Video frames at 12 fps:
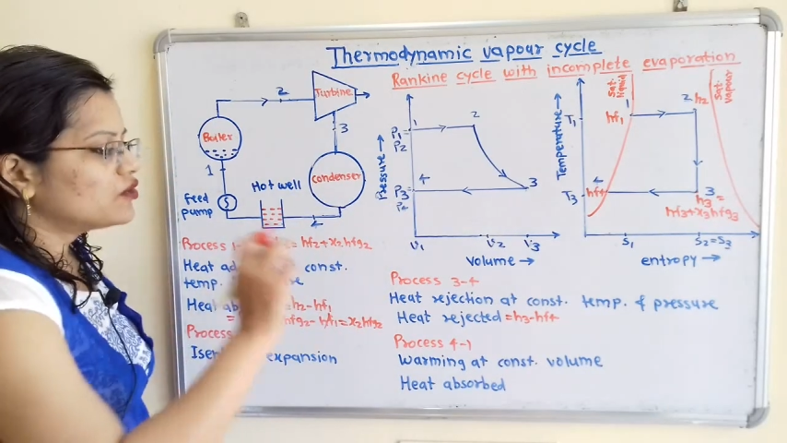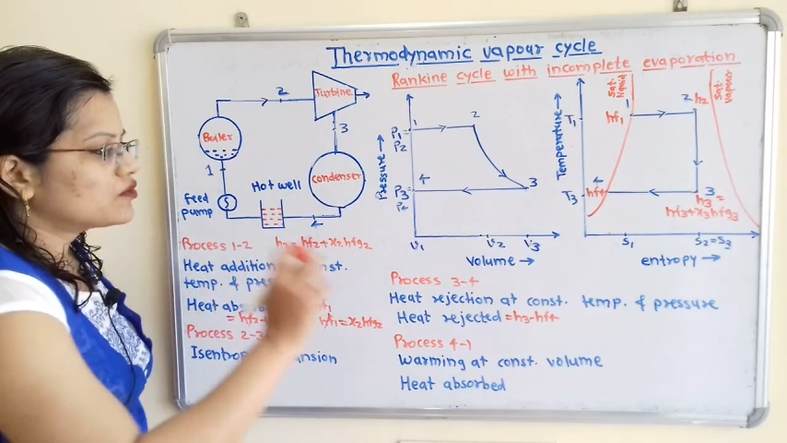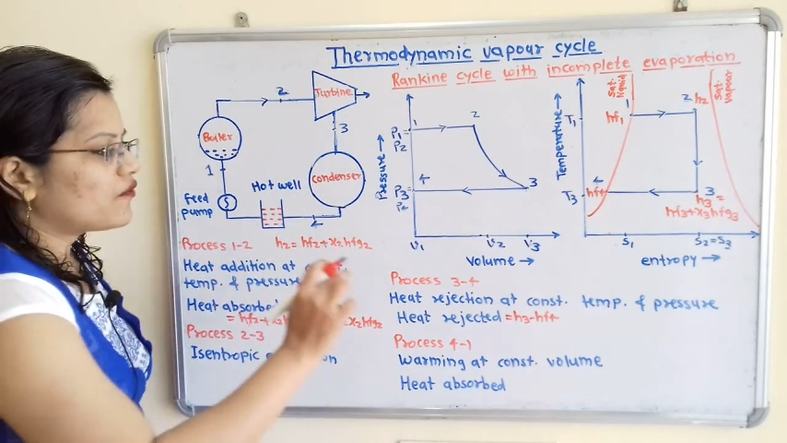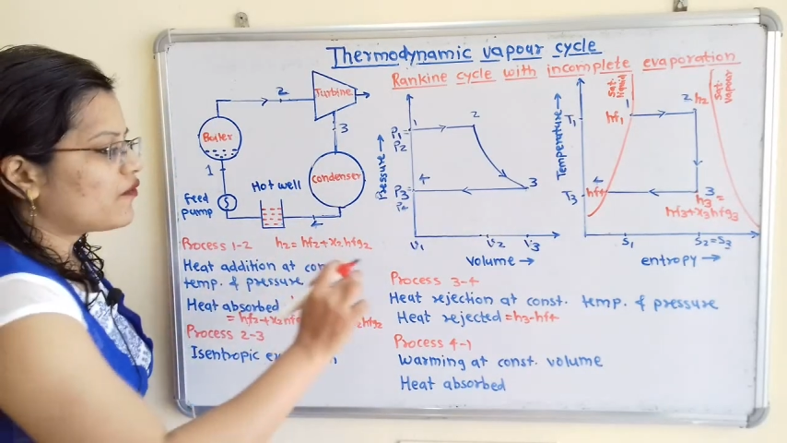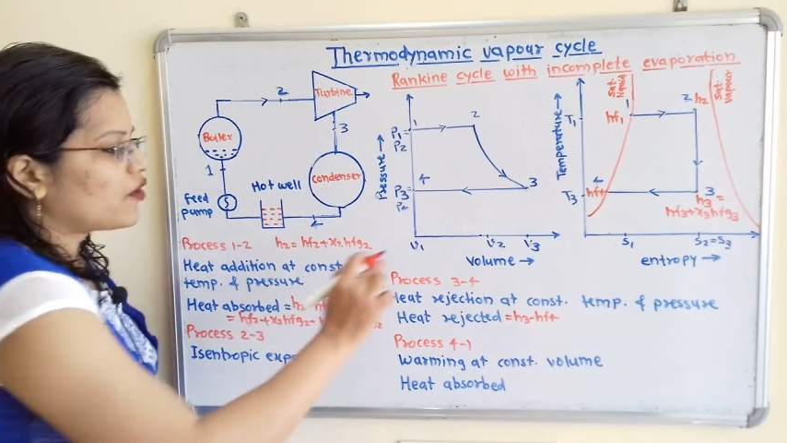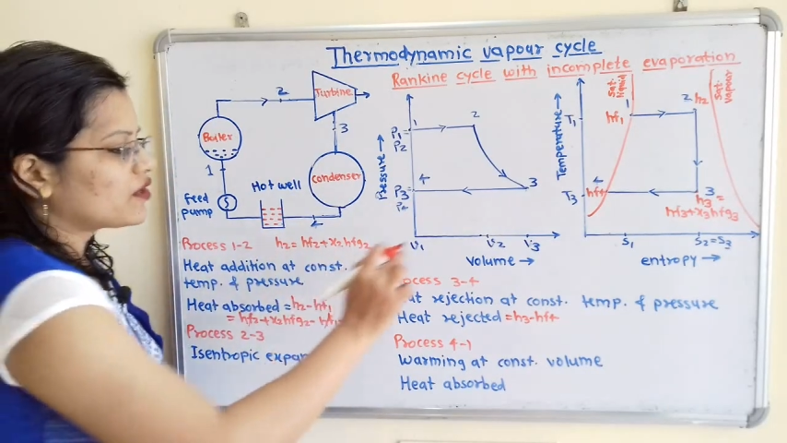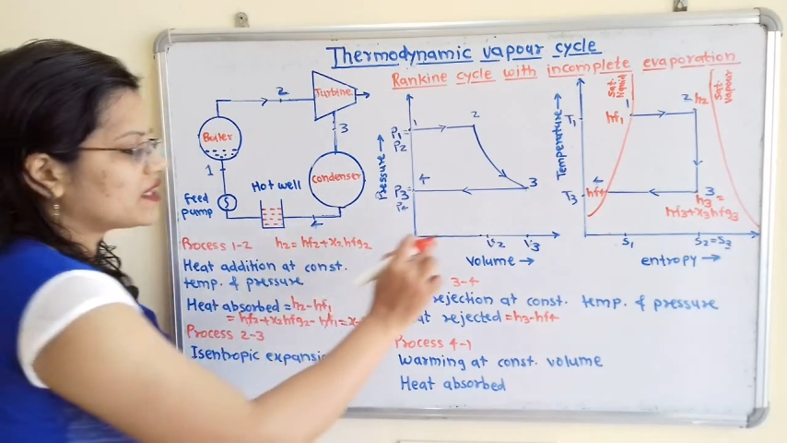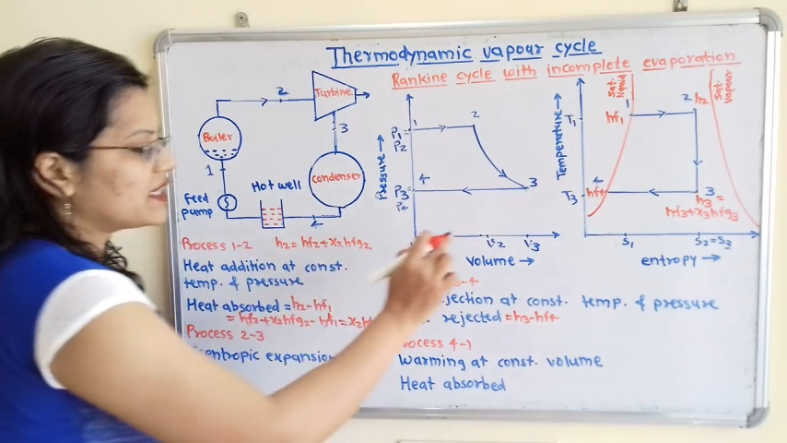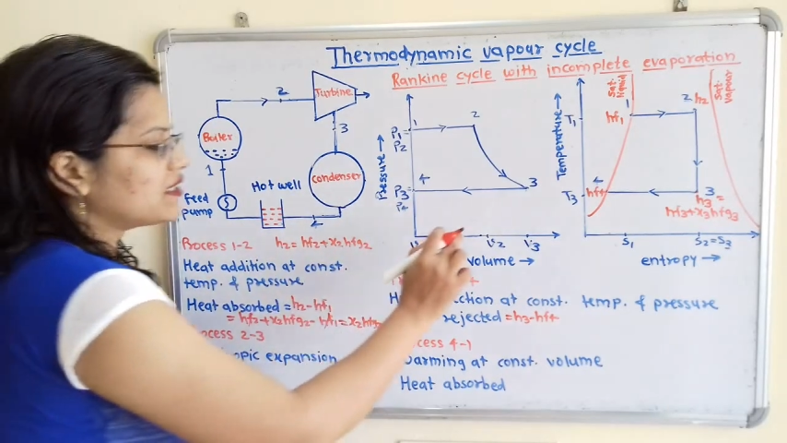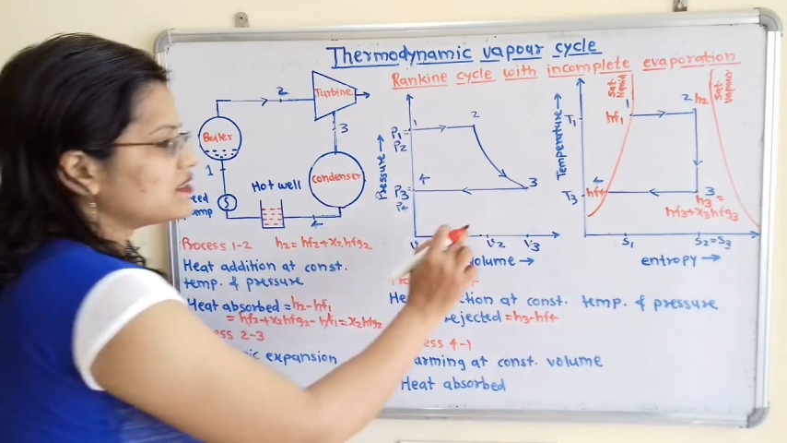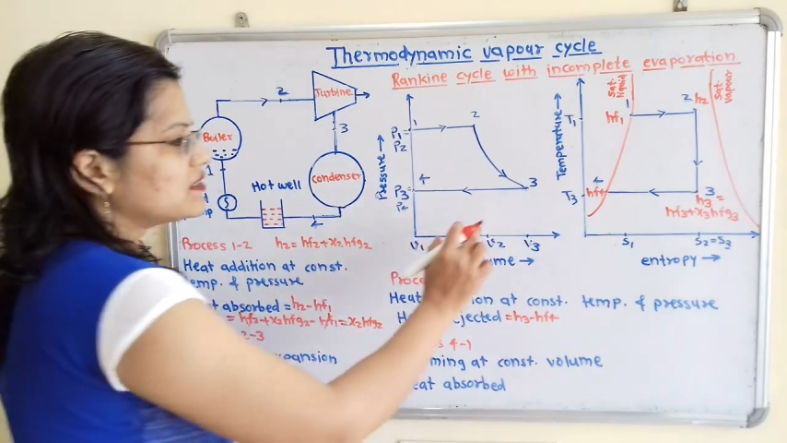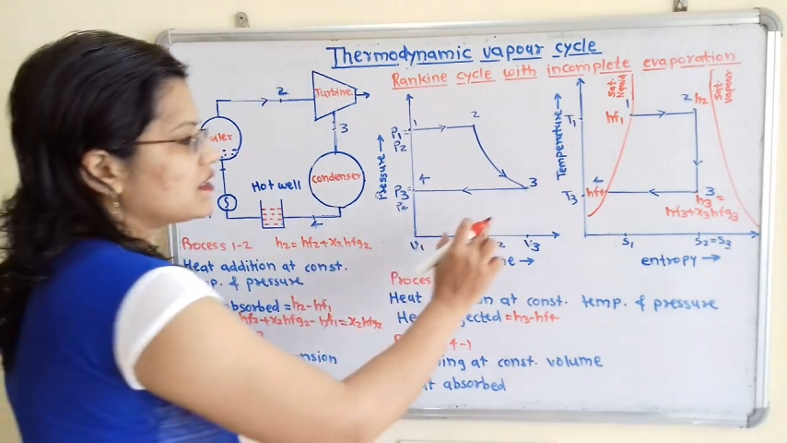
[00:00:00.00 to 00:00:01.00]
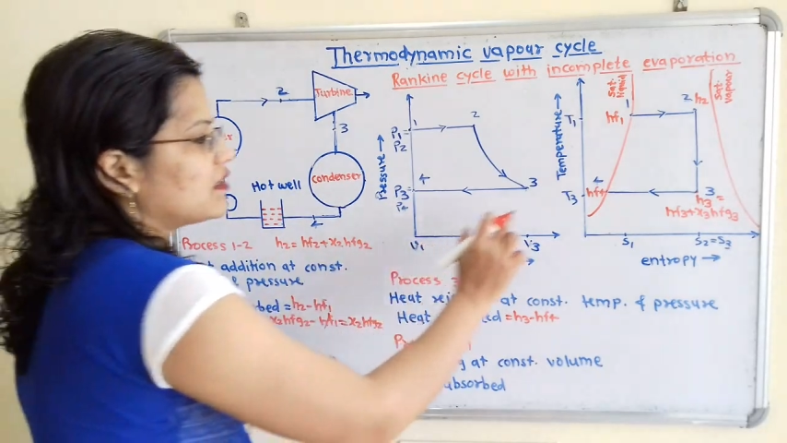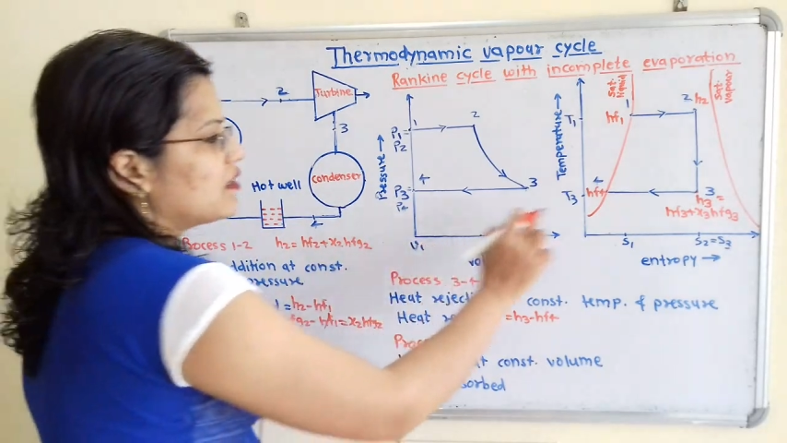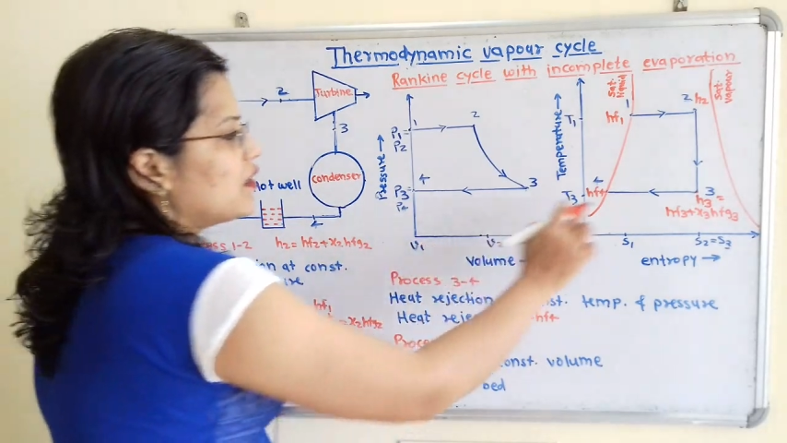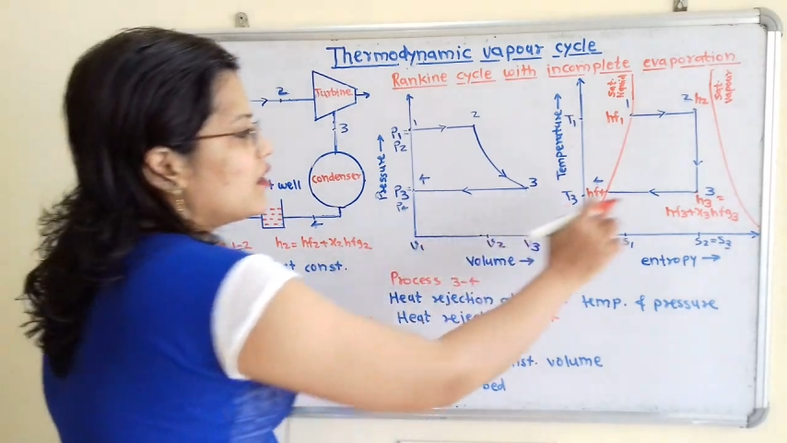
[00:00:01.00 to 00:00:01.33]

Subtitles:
So for this